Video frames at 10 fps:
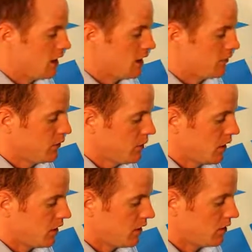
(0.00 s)
If you
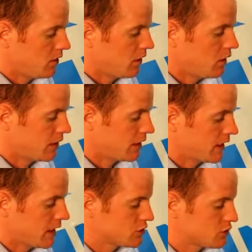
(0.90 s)
are lowering the
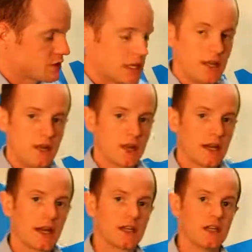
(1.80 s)
casualty, you
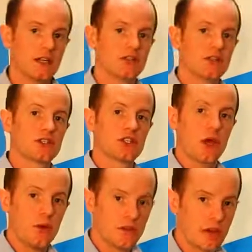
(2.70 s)
can actually
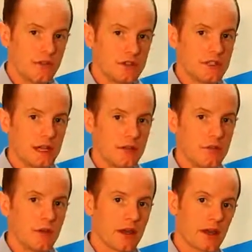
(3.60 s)
slow the rate of descent
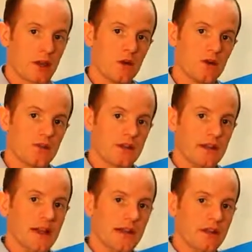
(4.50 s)
by getting hold of the
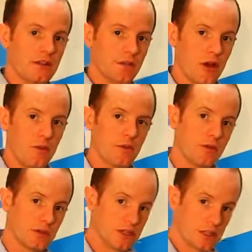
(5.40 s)
dead end of the rope,
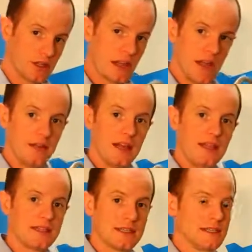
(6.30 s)
which is the end that
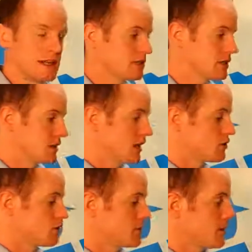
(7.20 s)
isn't attached to the
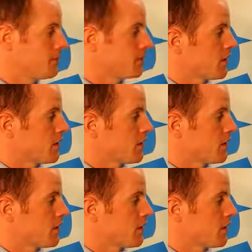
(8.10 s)
casualty,